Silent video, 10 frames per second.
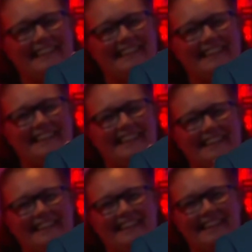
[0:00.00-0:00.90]

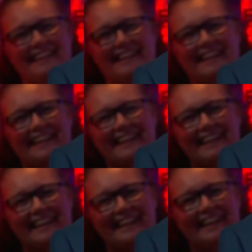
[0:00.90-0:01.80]

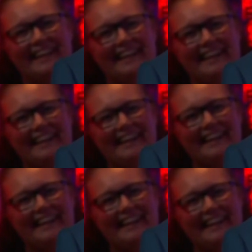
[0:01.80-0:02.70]

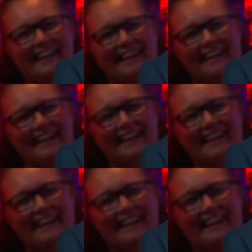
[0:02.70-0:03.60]
[no speech]